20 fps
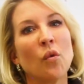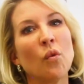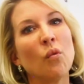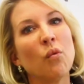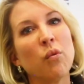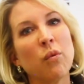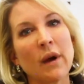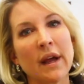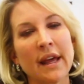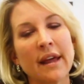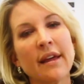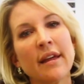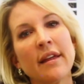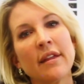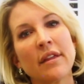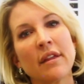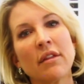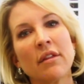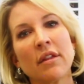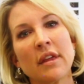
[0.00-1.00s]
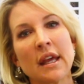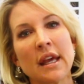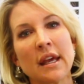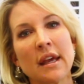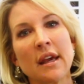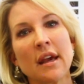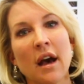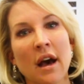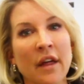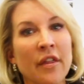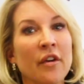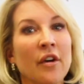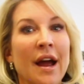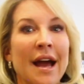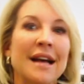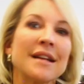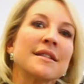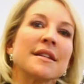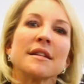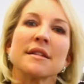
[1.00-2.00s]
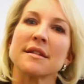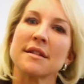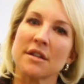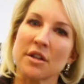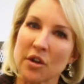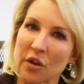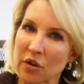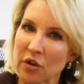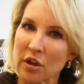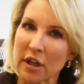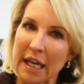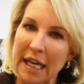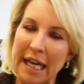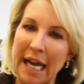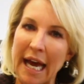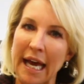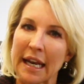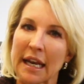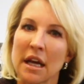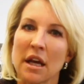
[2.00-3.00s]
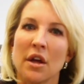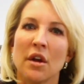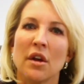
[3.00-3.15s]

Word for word: with the other assets that you're looking at.